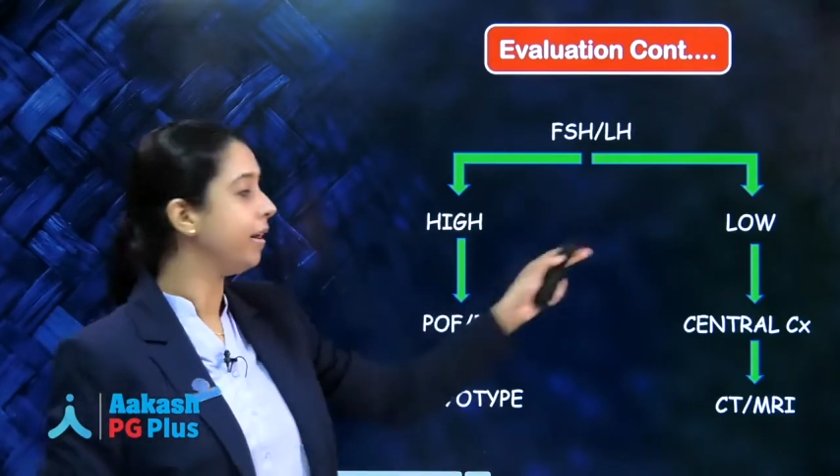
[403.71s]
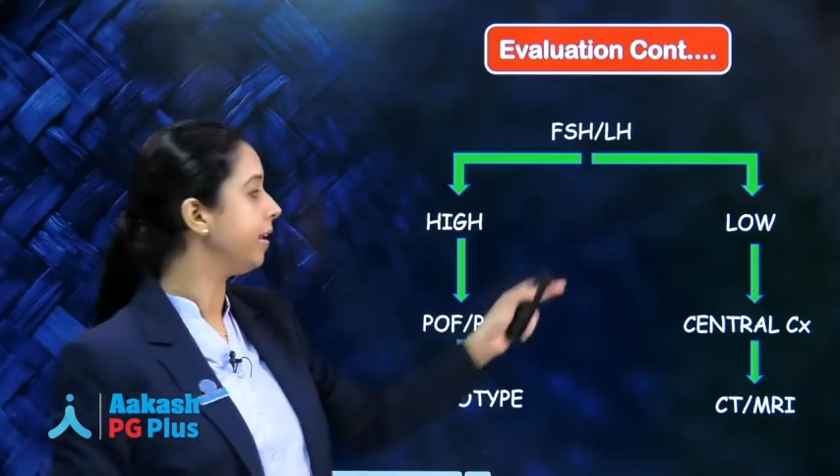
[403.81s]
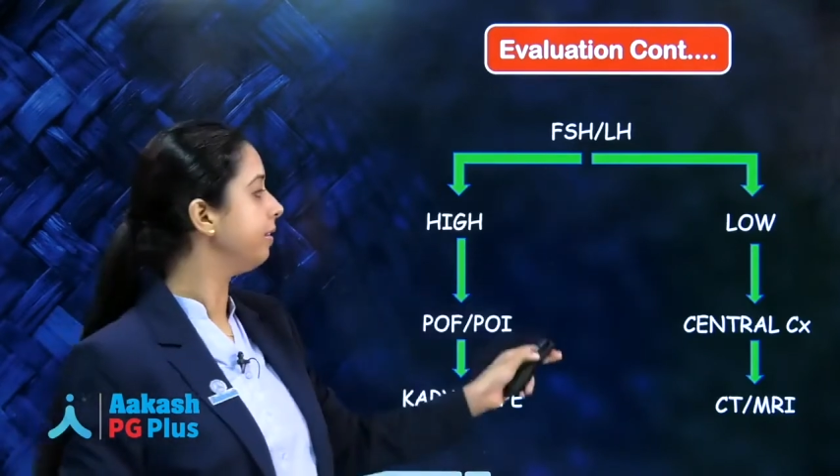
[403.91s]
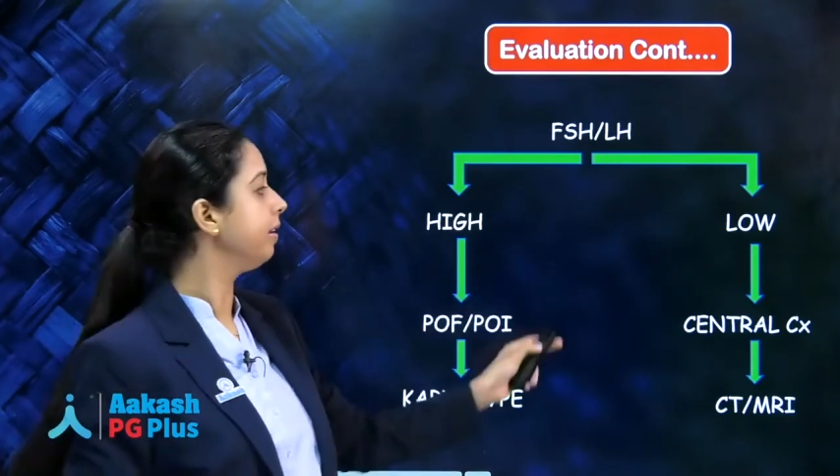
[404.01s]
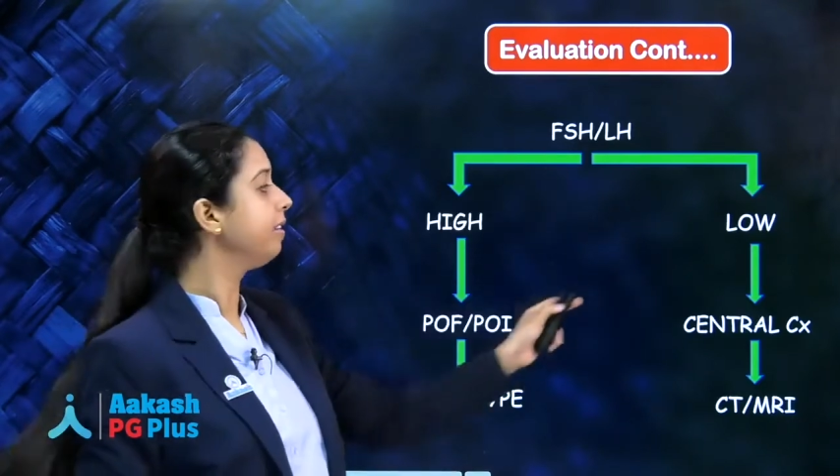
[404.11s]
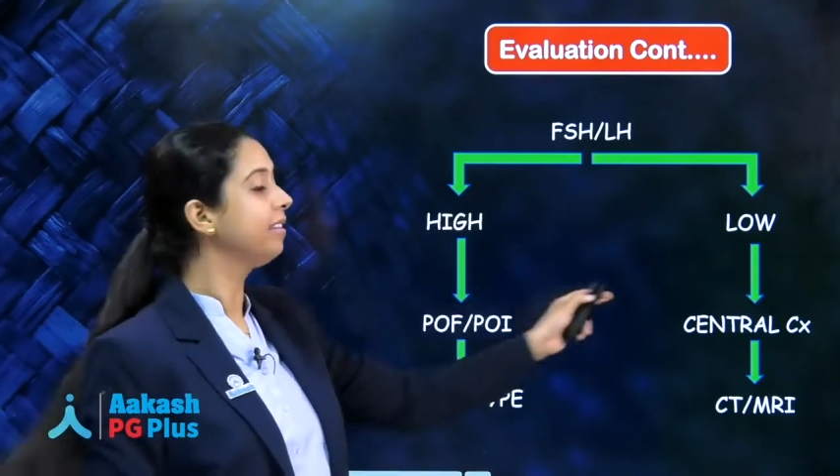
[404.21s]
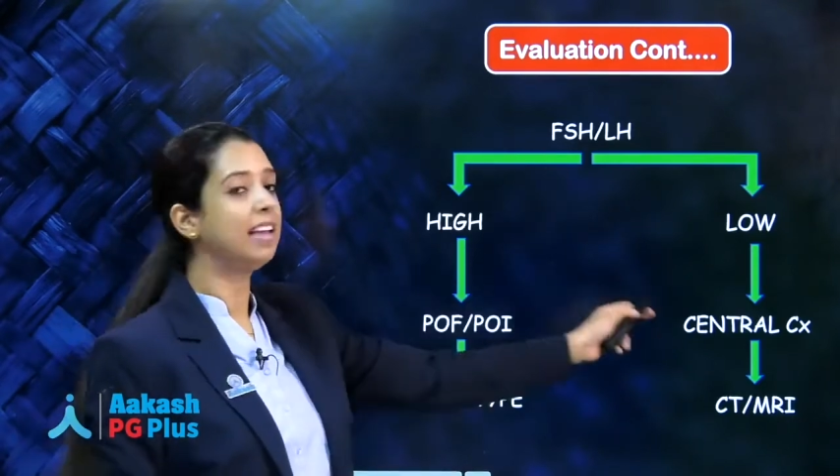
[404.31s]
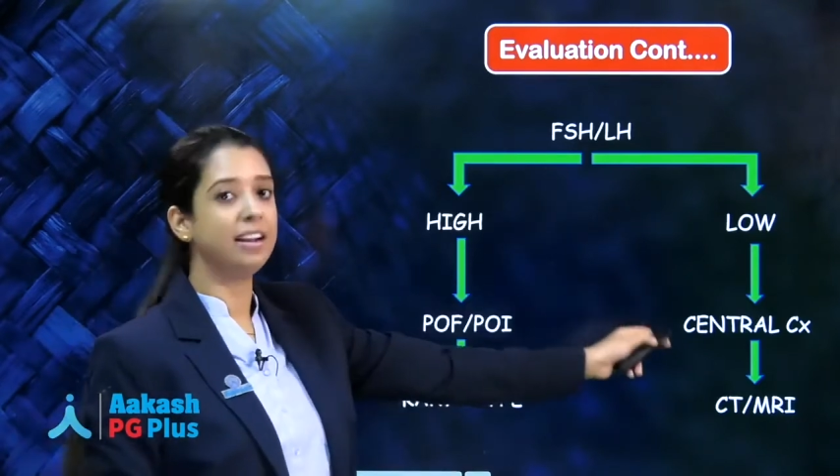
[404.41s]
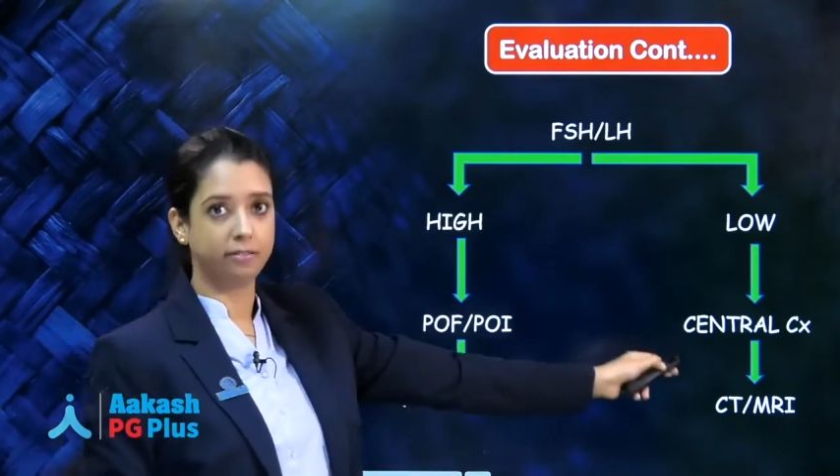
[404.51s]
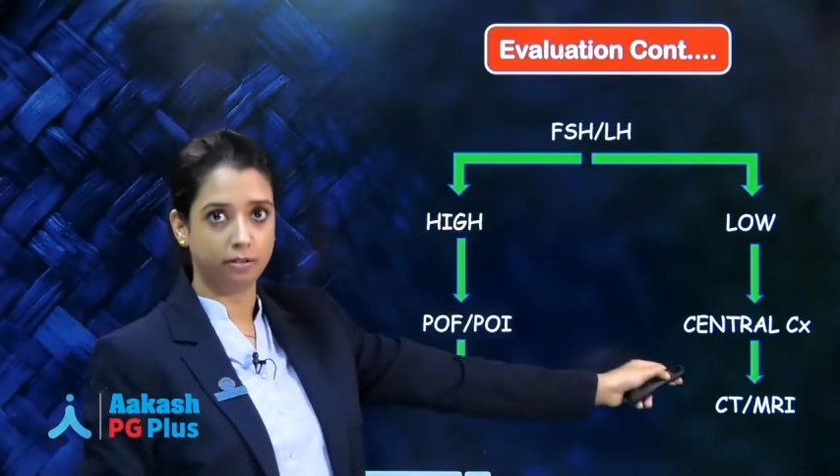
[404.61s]
it is a
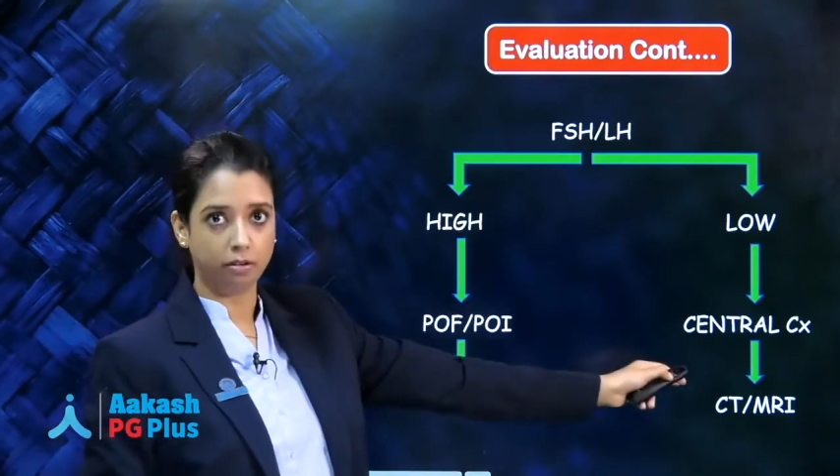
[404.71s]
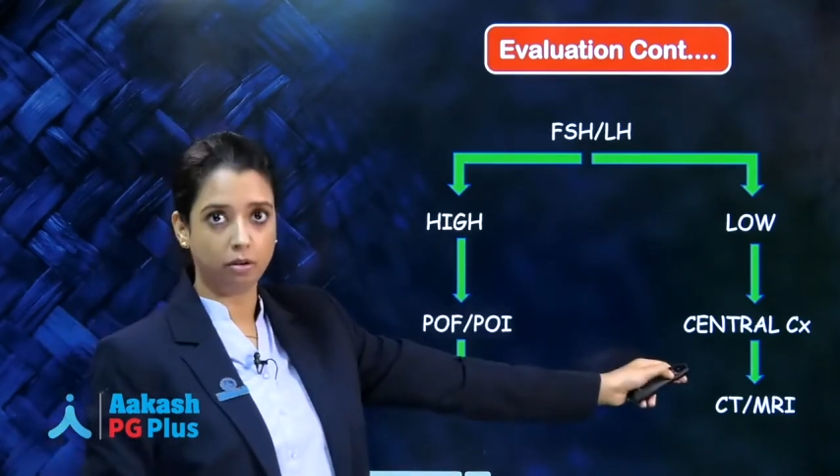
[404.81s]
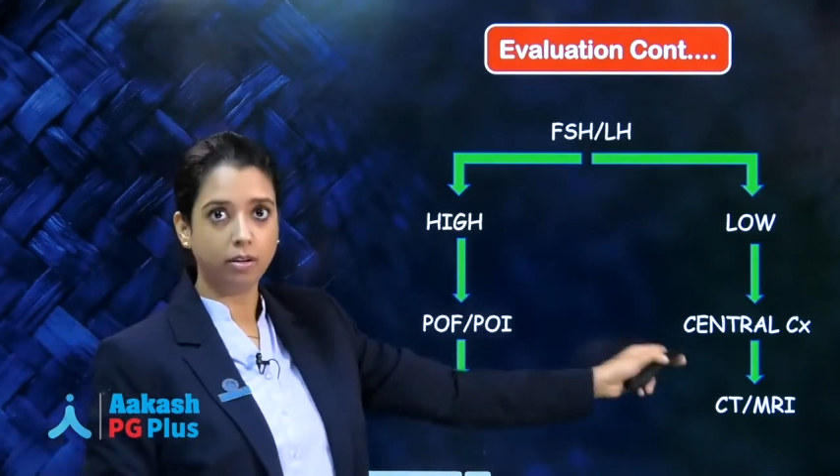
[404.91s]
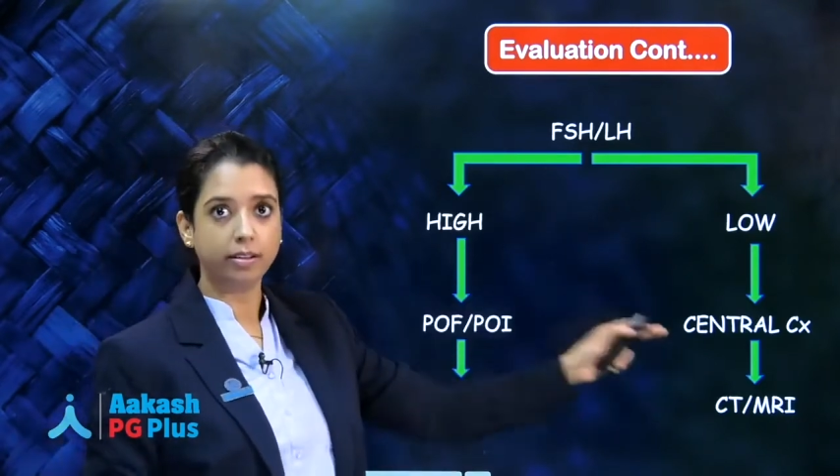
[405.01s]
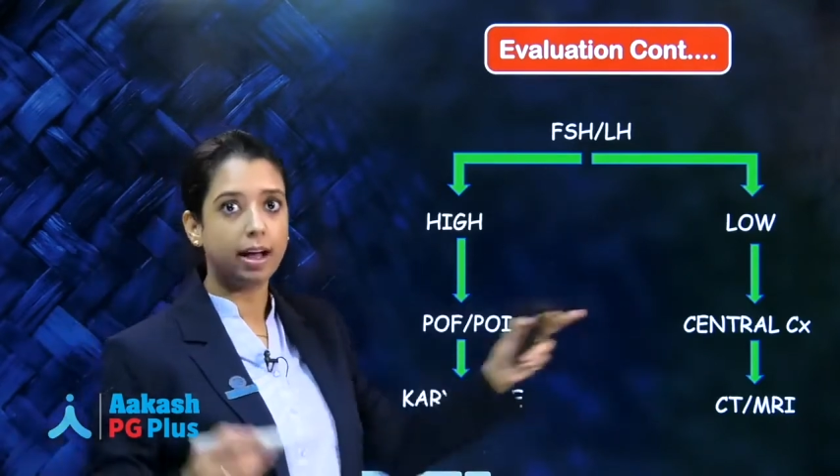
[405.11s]
central cause